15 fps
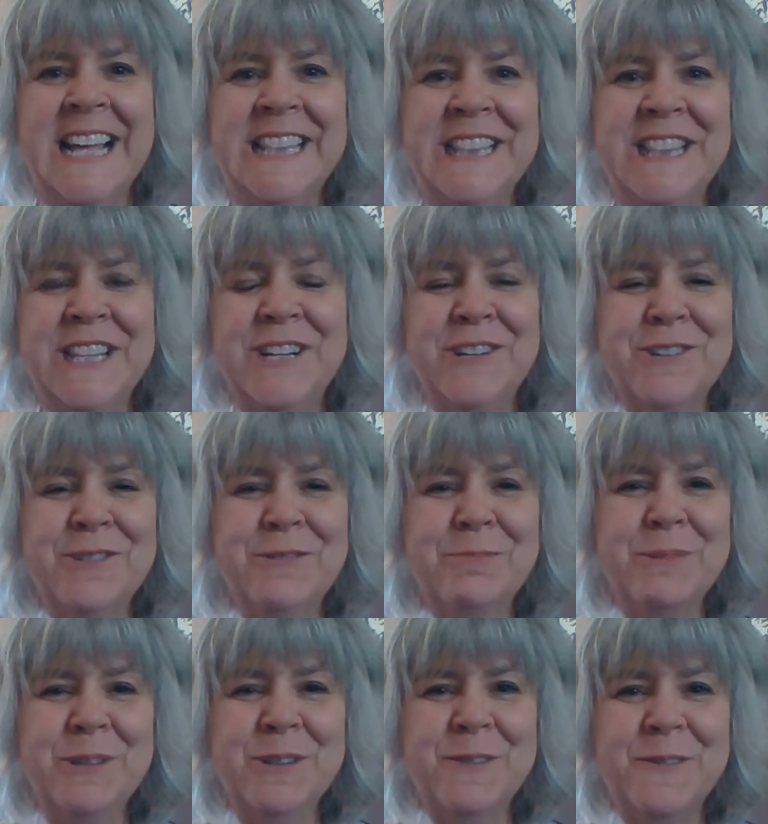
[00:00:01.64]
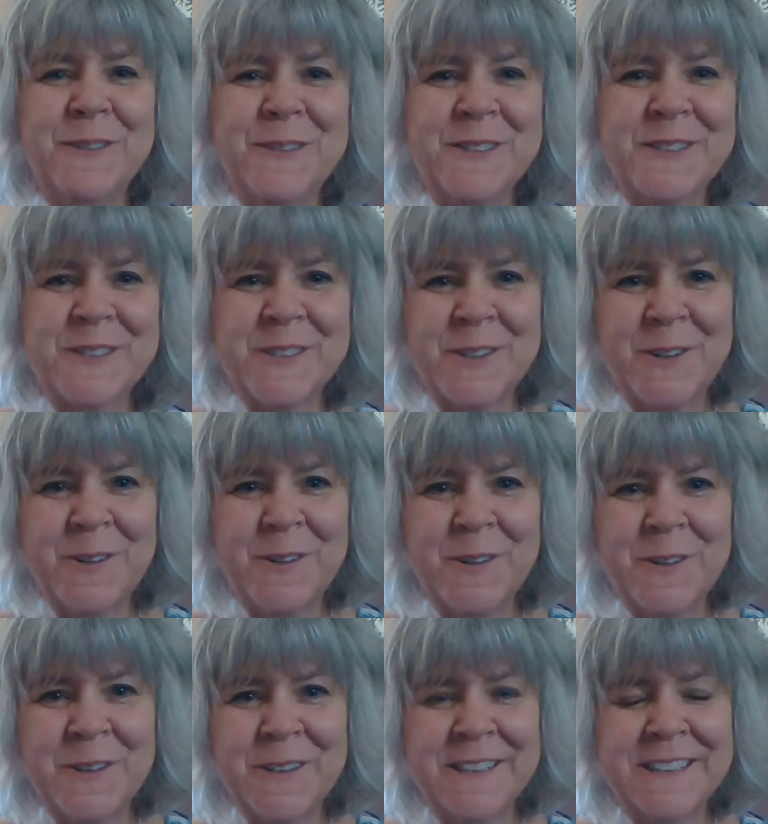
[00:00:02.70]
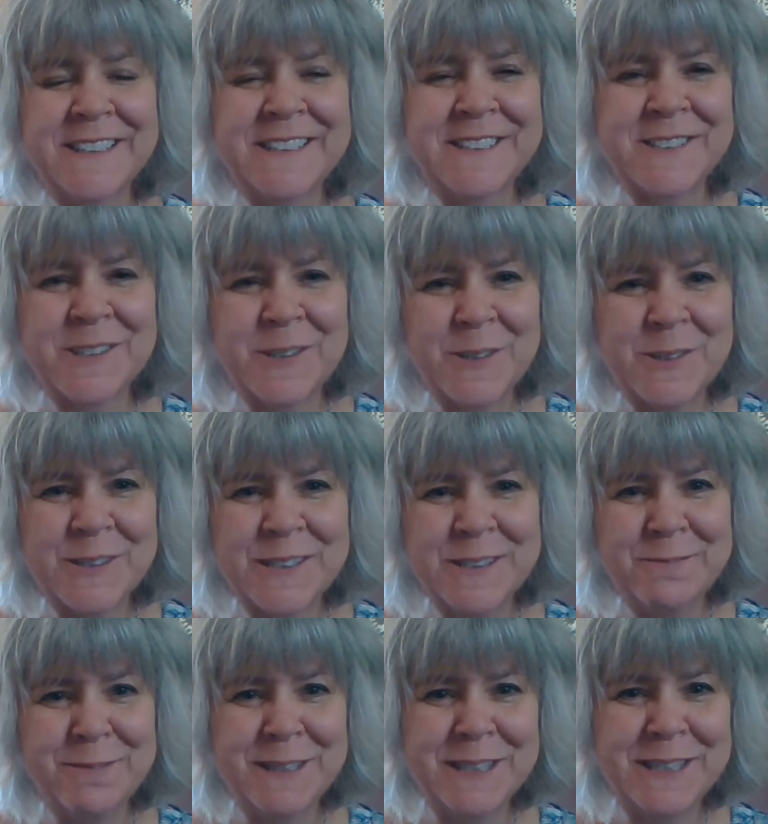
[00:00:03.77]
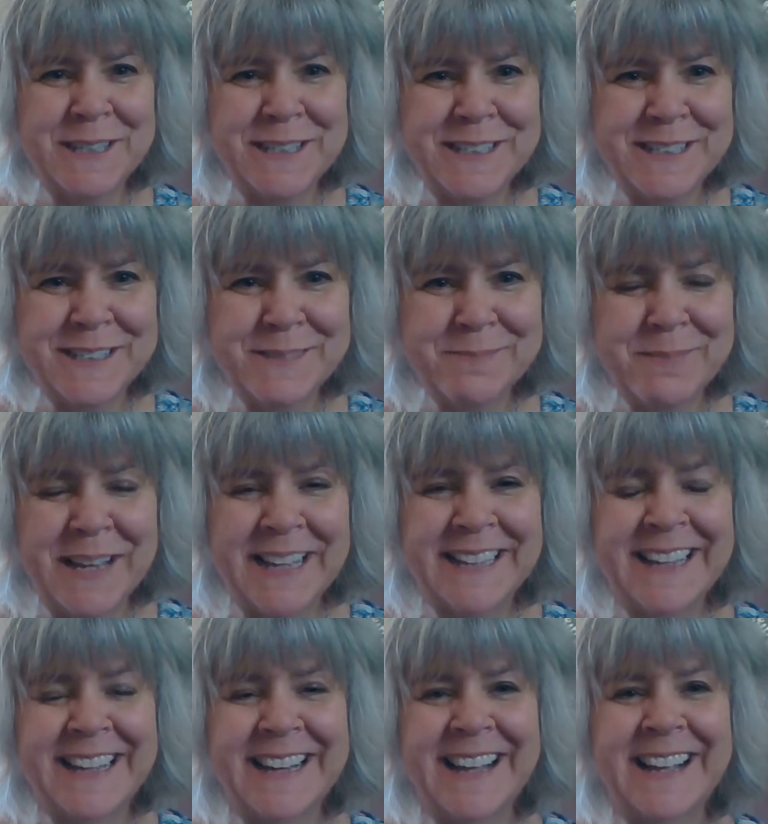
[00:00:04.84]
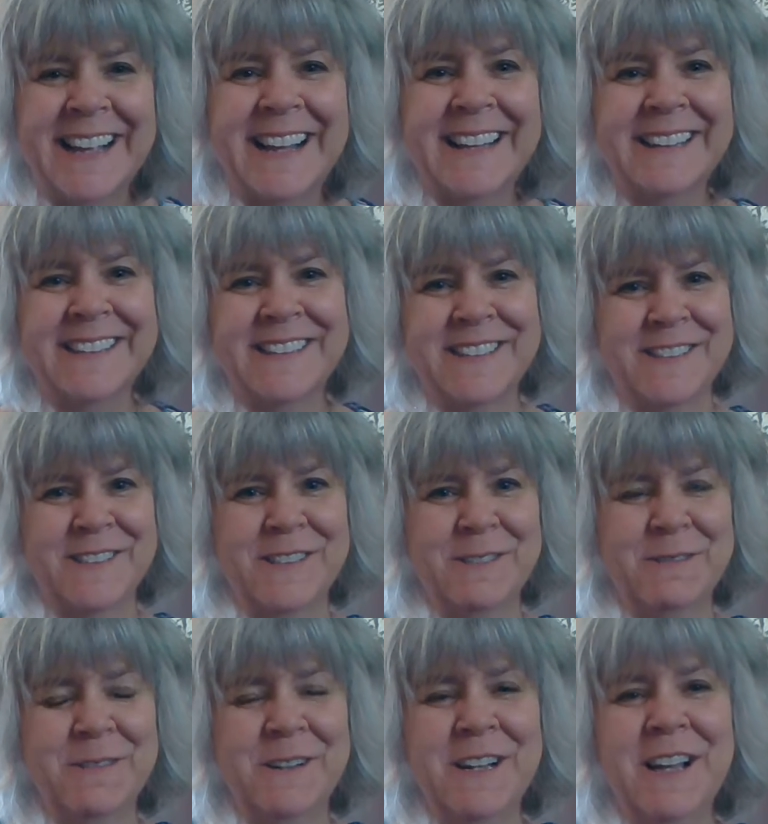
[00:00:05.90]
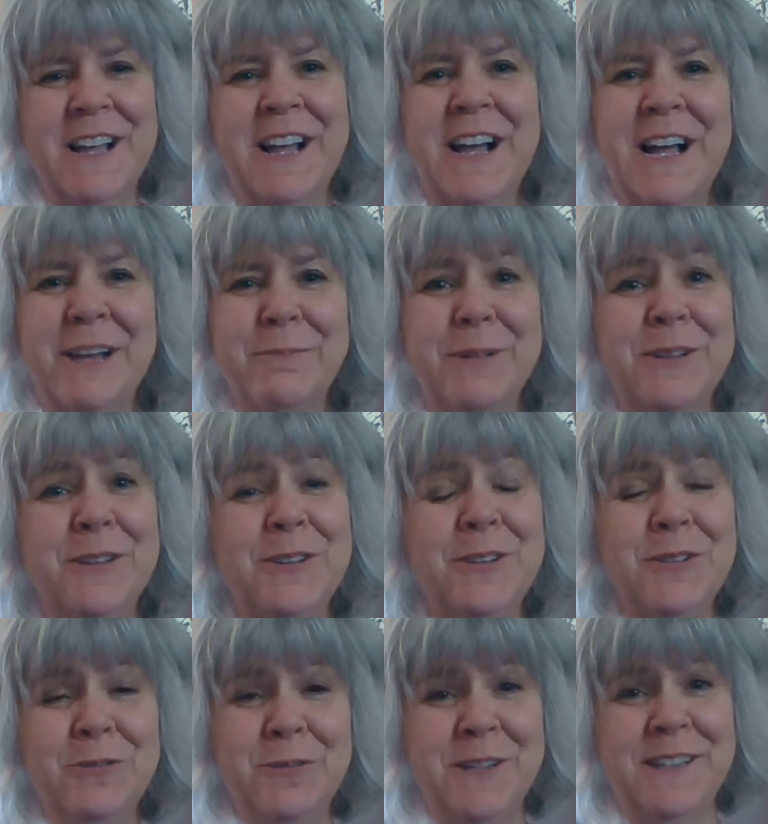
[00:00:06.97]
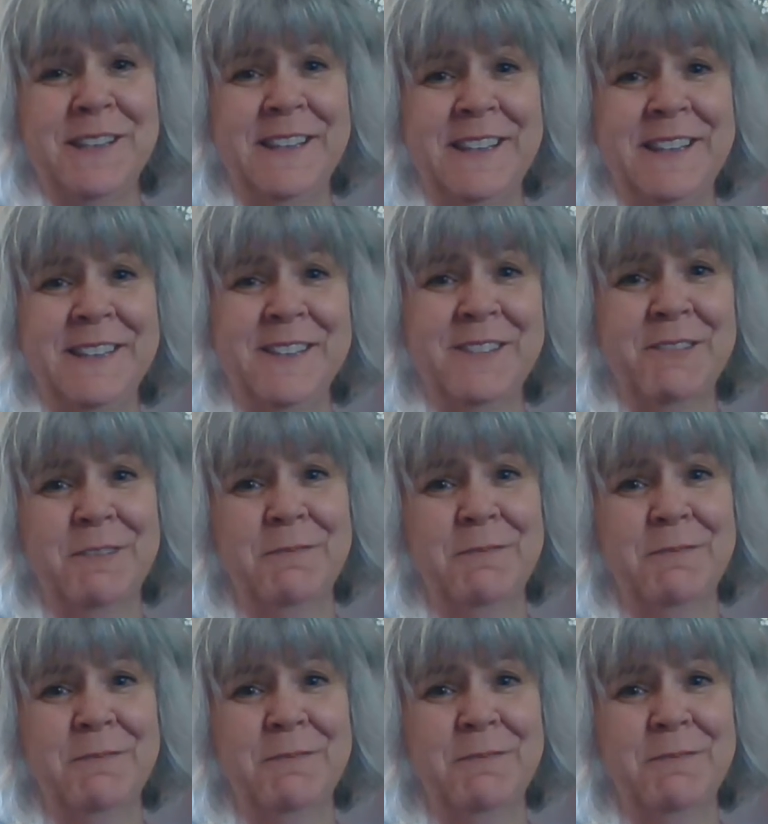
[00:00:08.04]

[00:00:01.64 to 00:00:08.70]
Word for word: Hello, beautiful soul. It's Kirstin with Kismet, and I gotta tell you, I've been doing these